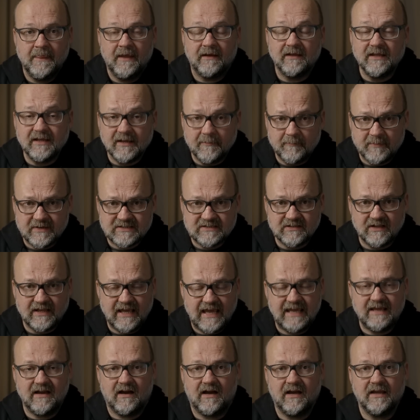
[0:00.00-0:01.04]
Gigapixel
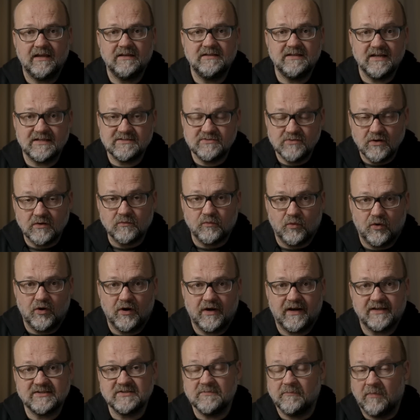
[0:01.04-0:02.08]
AI does not
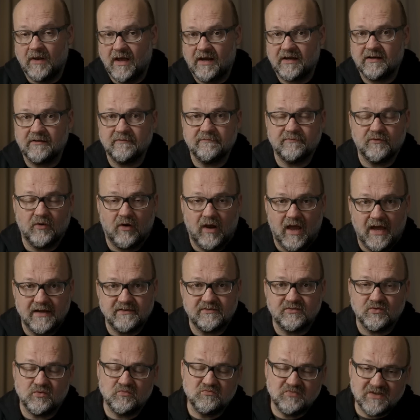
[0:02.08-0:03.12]
work as a plugin for
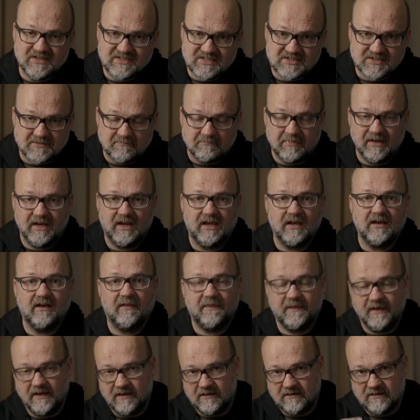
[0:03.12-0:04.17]
Lightroom, which is a pity. I
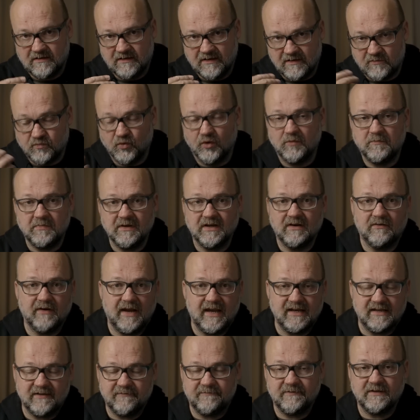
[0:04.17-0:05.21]
think it would be
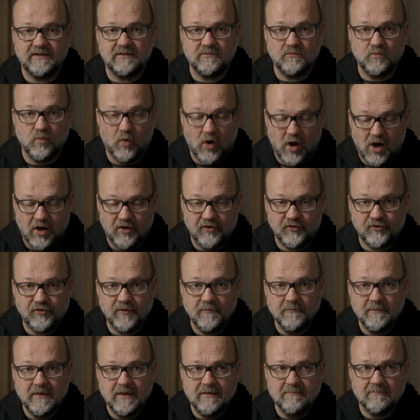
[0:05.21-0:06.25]
great if it was.
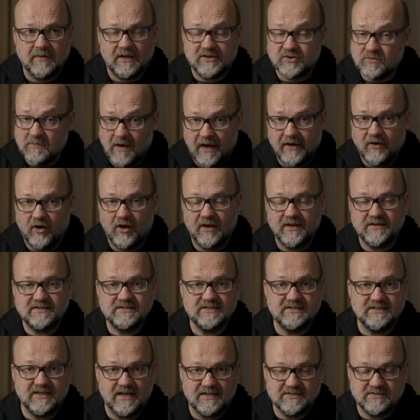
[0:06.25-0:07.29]
But to my knowledge,
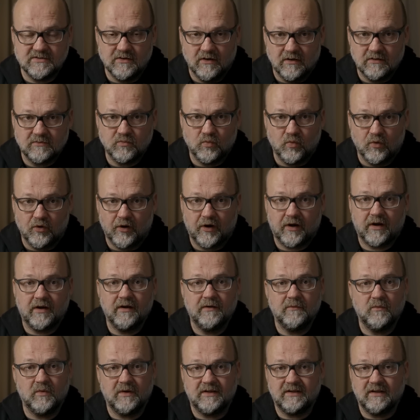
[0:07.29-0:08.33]
it does not work
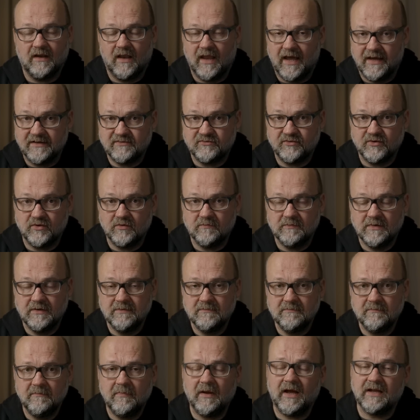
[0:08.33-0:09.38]
with Lightroom.
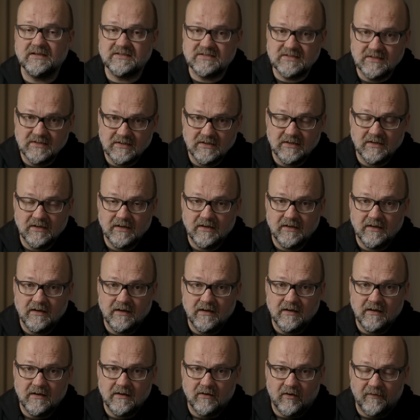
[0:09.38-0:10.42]
But
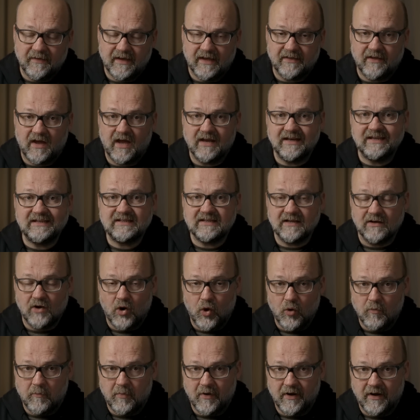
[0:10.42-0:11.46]
on the other hand, it can
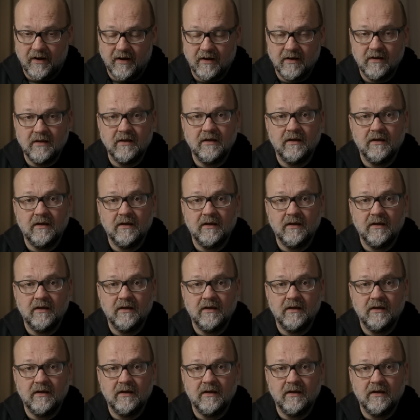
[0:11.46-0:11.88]
open